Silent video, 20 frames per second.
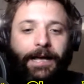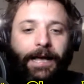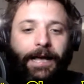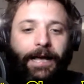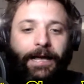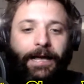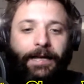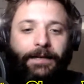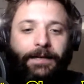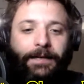
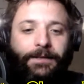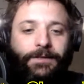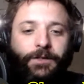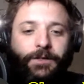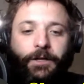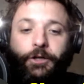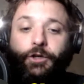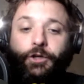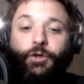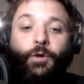And,
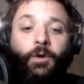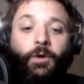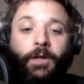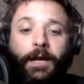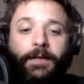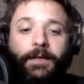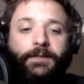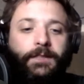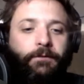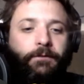a
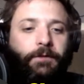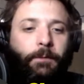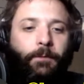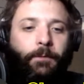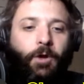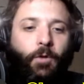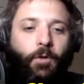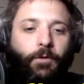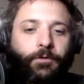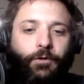lot of the stuff that I'm
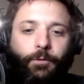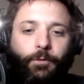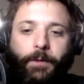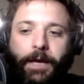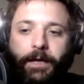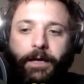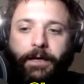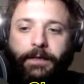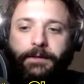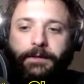going through,
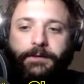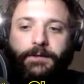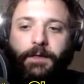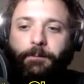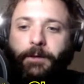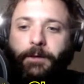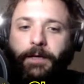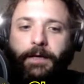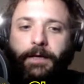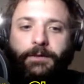man. And it's
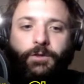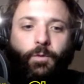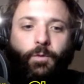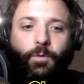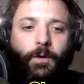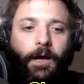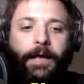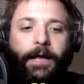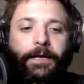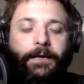something as to
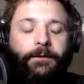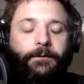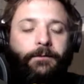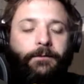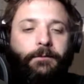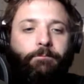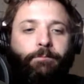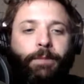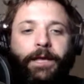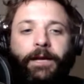where I
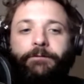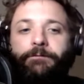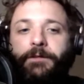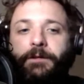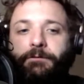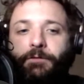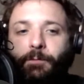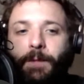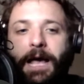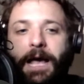
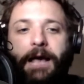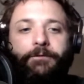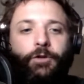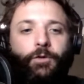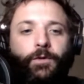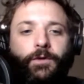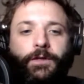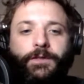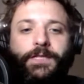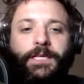benefit from
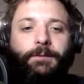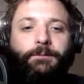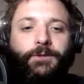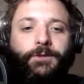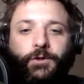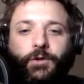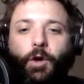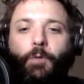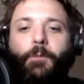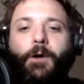having you on the team
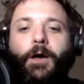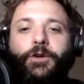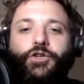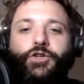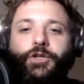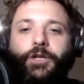so much.